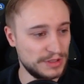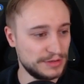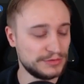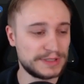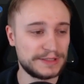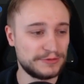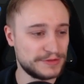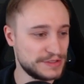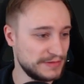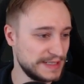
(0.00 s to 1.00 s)
You can
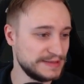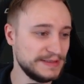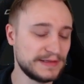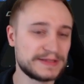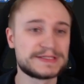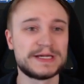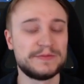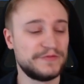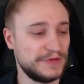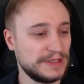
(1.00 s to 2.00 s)
also write here then
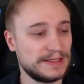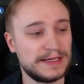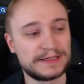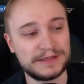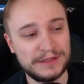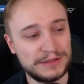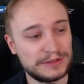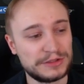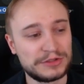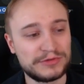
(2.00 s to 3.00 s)
something like
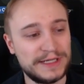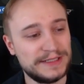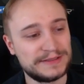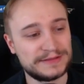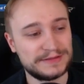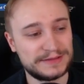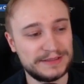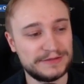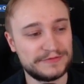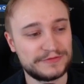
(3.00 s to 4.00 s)
great
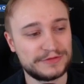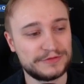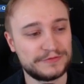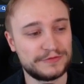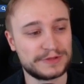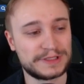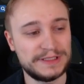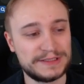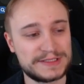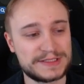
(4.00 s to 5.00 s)
gift for
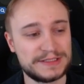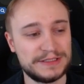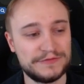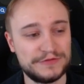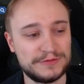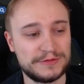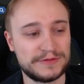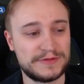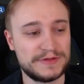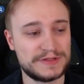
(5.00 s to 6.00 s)
kids if you
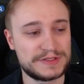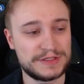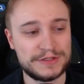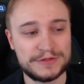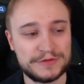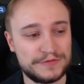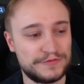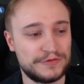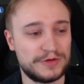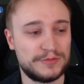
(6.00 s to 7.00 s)
want this,
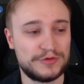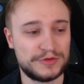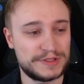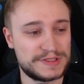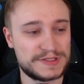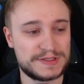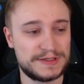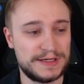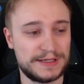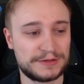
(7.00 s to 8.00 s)
for boys
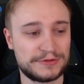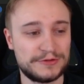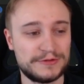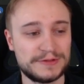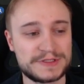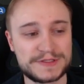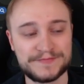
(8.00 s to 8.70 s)
and girls,